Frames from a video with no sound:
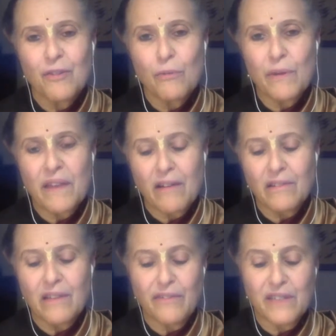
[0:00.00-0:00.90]
without
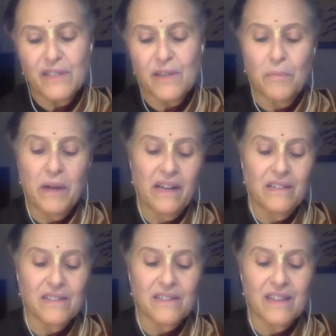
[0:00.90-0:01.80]
loving someone
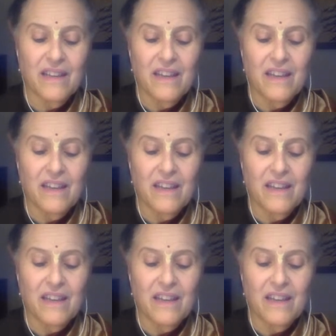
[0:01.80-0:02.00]
else